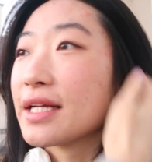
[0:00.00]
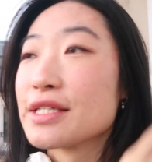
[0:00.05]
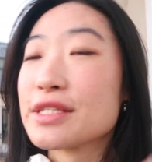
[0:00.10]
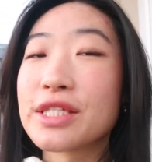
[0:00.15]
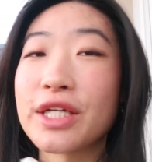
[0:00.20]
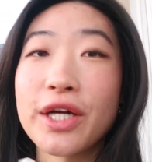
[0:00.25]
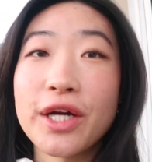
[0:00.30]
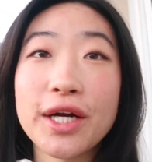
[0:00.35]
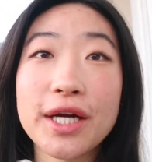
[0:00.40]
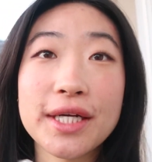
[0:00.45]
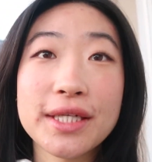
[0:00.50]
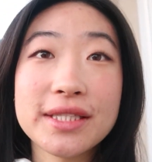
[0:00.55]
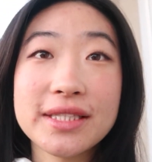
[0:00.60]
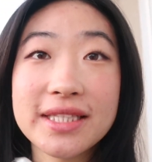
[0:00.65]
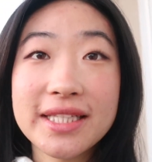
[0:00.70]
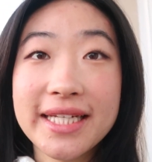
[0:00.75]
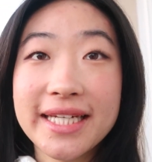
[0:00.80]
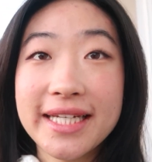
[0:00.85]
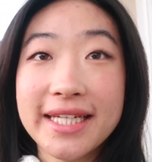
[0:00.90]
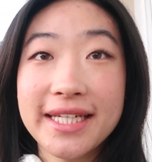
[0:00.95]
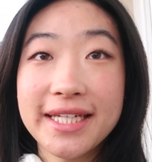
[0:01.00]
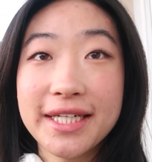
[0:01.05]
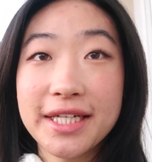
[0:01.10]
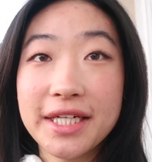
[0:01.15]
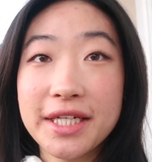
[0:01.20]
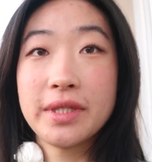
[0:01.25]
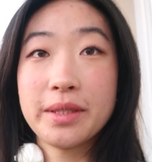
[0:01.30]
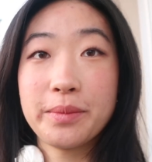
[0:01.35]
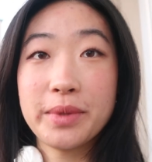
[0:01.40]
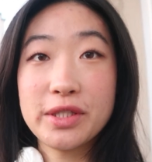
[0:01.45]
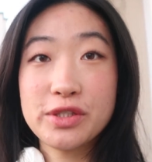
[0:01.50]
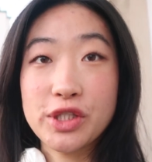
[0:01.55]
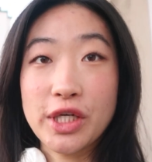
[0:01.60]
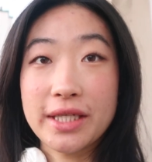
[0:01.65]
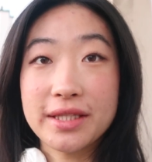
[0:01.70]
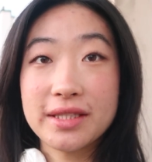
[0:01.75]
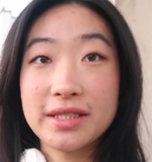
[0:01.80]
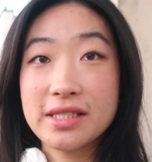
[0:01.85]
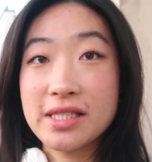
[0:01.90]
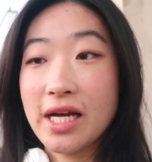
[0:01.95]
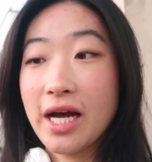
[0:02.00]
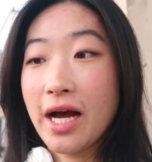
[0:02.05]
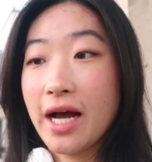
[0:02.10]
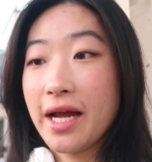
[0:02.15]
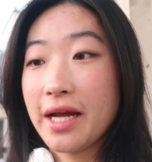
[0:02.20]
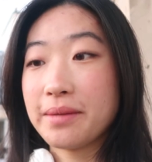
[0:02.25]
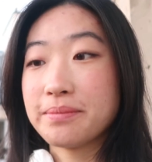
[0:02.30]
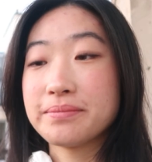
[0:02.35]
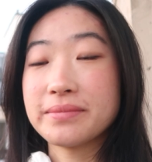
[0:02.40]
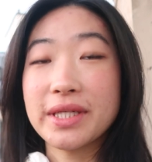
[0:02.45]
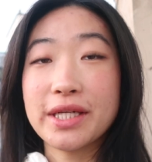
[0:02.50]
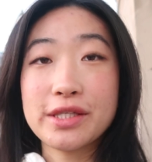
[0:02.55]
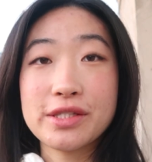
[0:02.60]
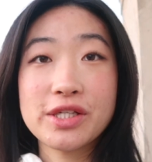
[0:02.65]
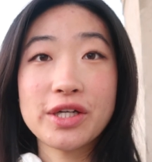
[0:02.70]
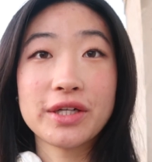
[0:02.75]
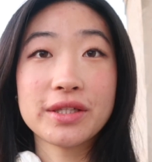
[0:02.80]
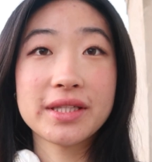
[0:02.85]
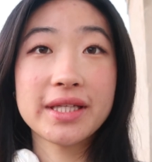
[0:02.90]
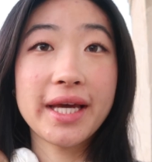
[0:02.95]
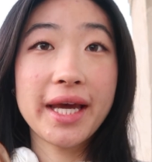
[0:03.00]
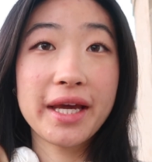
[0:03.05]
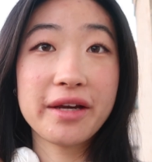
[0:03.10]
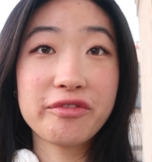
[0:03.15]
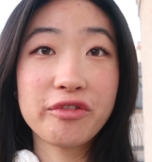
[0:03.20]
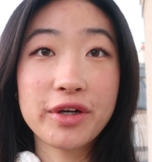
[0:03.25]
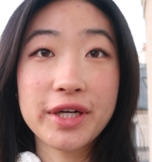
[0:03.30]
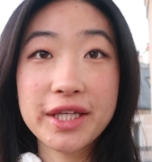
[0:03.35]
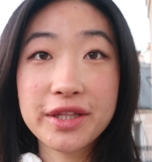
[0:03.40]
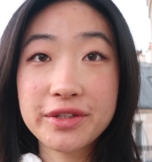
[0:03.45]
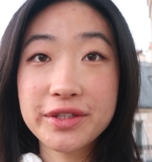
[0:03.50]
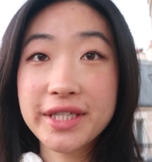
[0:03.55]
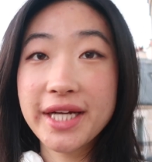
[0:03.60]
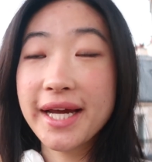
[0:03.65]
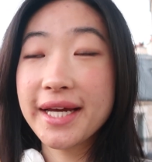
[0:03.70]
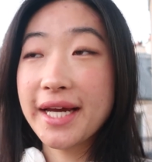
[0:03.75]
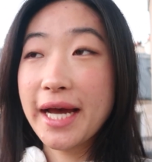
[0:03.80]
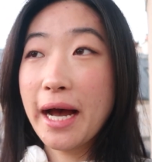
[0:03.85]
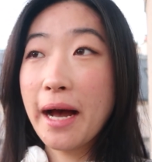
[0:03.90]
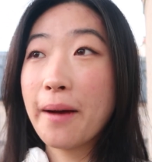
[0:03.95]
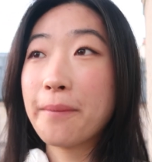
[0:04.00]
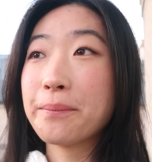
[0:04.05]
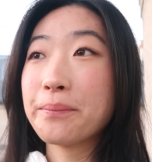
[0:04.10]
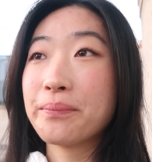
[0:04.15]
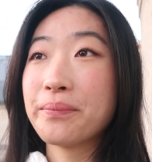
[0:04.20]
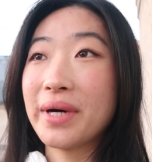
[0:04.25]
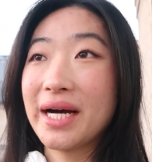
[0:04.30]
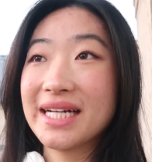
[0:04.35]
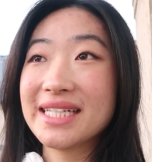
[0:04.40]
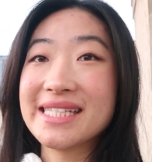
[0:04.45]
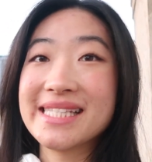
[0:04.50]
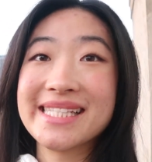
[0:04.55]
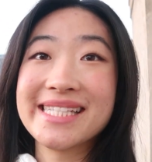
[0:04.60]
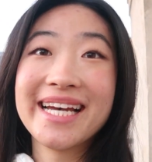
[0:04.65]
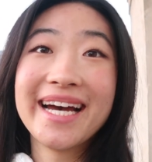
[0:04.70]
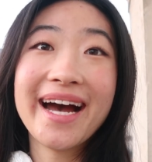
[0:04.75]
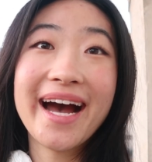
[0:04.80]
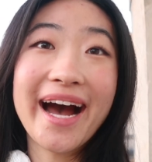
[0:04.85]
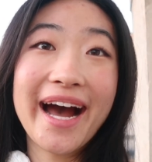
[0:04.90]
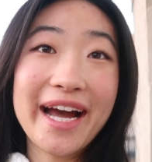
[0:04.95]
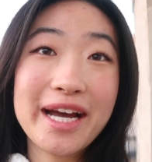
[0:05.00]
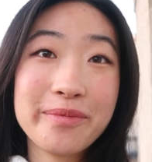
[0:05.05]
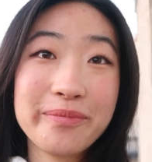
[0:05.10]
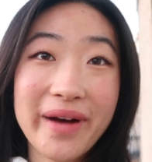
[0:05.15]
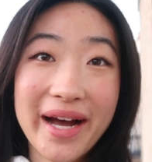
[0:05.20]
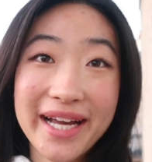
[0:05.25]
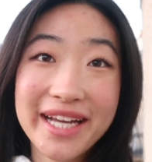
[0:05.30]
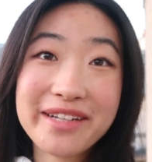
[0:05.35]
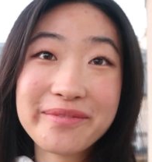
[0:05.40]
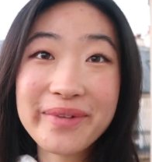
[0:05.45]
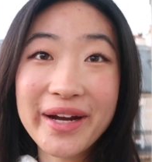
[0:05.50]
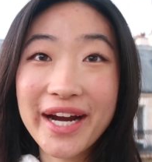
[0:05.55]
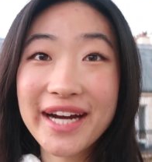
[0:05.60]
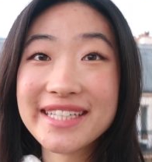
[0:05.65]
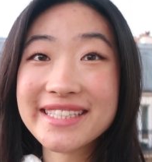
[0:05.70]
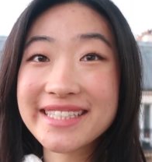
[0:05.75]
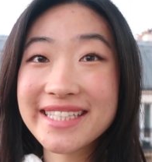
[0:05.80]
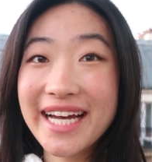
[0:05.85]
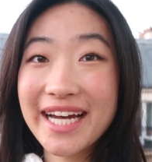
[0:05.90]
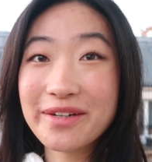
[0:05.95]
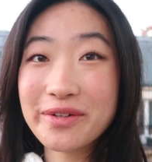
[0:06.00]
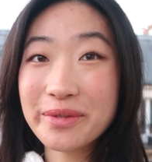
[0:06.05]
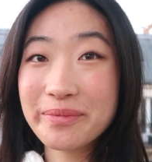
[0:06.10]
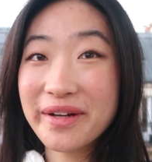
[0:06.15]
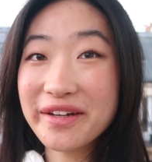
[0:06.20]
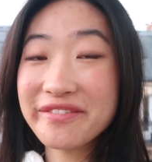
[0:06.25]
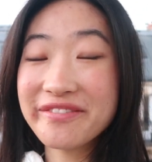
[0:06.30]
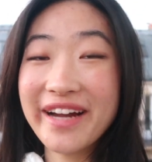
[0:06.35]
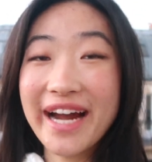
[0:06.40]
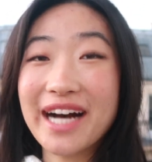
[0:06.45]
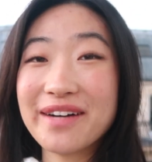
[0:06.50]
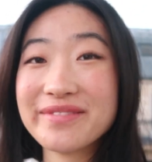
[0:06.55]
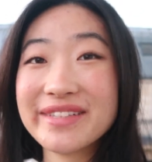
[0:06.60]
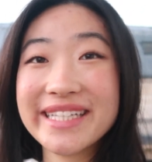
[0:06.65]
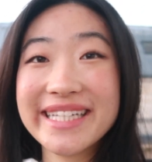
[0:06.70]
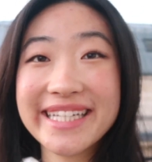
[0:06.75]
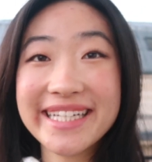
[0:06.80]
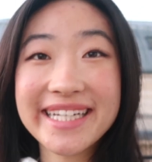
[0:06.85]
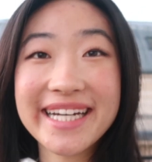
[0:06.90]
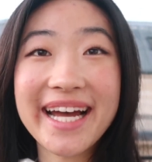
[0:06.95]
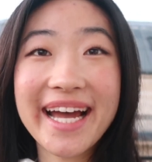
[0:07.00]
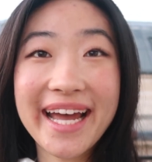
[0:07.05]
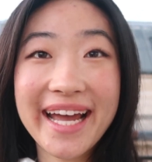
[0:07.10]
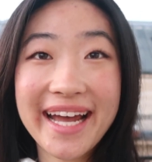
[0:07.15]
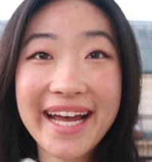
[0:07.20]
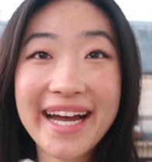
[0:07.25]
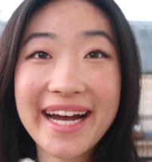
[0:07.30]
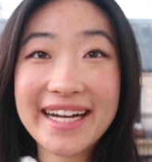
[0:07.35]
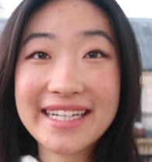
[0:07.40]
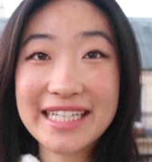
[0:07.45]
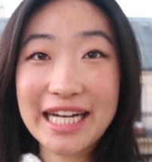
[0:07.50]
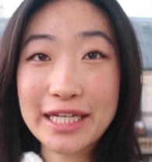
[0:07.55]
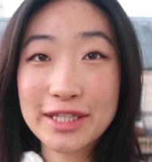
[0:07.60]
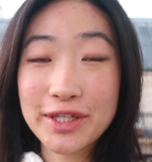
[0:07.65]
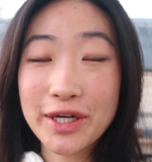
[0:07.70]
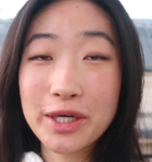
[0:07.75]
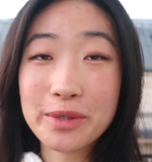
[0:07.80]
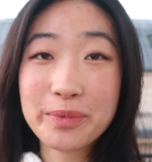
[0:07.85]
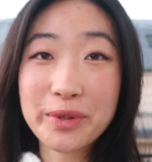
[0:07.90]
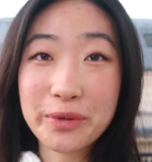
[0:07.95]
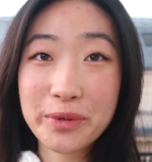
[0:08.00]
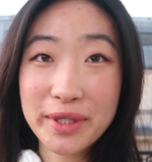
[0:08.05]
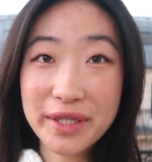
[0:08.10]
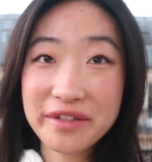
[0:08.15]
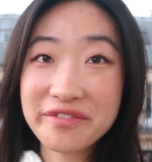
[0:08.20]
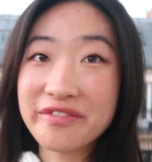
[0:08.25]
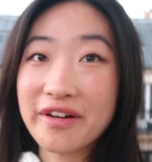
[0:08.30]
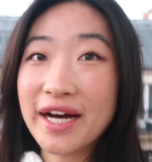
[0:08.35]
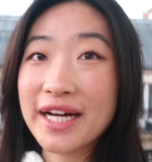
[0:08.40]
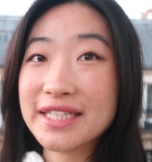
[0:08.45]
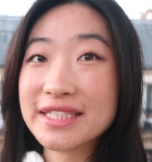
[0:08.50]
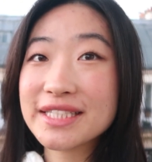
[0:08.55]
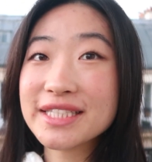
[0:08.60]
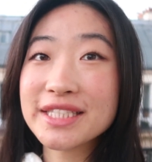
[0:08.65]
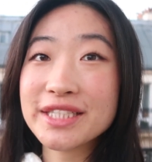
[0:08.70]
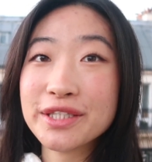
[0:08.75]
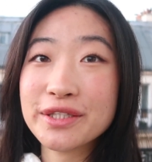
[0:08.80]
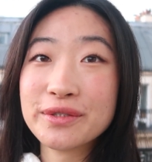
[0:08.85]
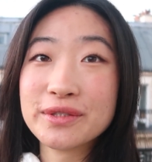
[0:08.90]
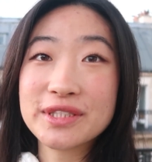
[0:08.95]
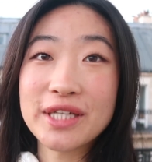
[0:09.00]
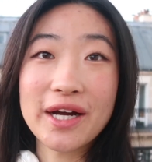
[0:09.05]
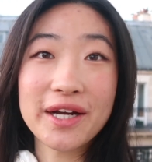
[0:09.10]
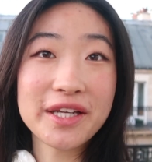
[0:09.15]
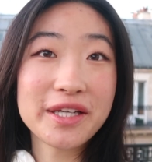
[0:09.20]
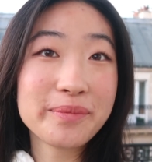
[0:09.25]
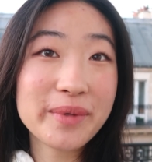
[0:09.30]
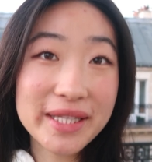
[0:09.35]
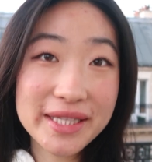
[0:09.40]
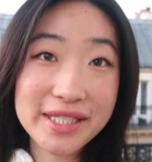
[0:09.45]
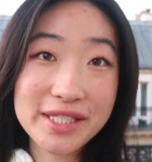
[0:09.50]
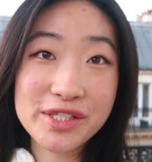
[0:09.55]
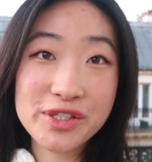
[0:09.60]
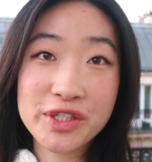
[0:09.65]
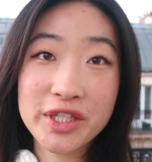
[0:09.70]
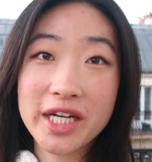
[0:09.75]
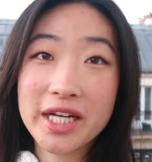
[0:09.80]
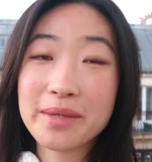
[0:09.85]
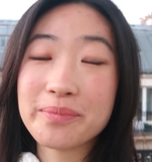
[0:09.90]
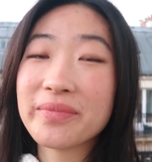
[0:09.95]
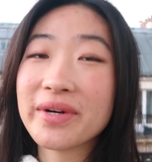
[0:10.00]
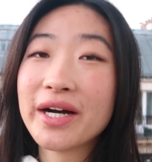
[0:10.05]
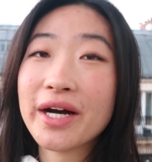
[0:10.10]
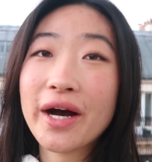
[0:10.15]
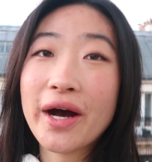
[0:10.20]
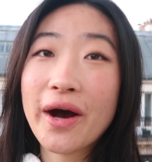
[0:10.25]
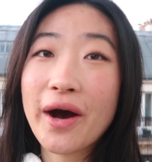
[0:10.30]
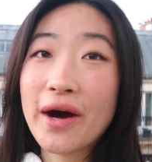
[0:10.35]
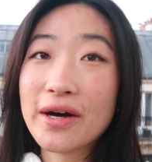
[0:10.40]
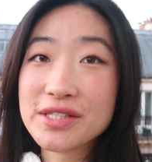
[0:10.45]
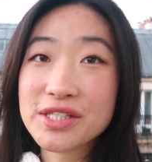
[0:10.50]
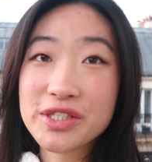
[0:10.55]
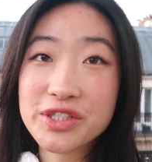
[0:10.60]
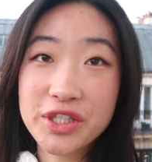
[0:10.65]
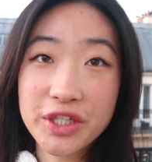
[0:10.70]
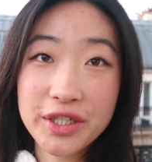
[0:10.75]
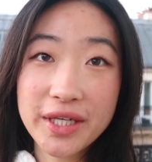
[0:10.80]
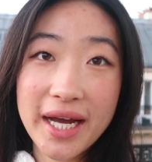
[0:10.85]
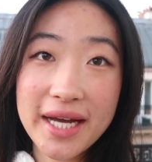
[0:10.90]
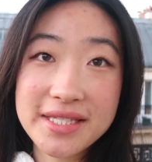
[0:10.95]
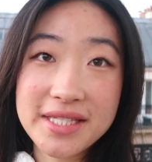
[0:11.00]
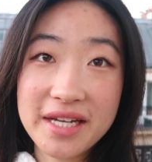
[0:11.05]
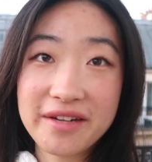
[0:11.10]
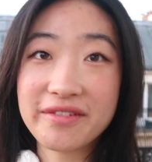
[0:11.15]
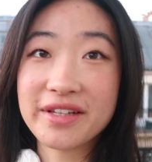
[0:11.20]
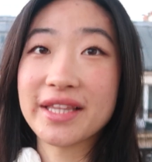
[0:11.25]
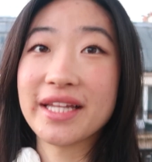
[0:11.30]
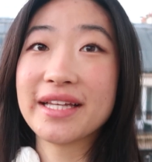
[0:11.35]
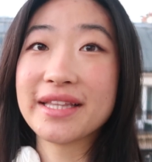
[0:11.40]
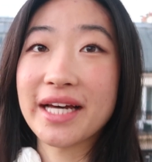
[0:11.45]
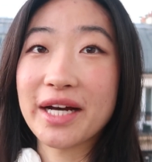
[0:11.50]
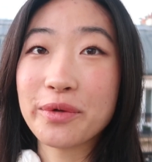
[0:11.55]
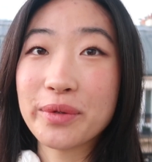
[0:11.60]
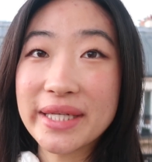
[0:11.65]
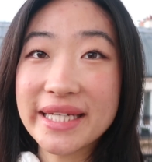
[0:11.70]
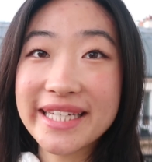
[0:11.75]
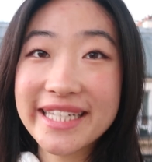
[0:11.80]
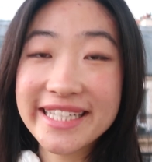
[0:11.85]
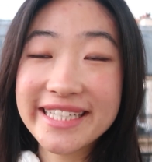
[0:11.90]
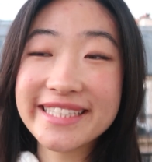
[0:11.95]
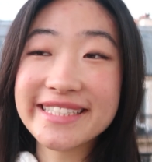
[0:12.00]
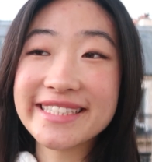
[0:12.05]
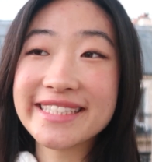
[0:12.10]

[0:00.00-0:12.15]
is currently, let me check the time. It is currently 8:43 a.m. but I am back in Paris again with my family, and I thought it'd be really fun to document this trip, also show you guys everything that we eat.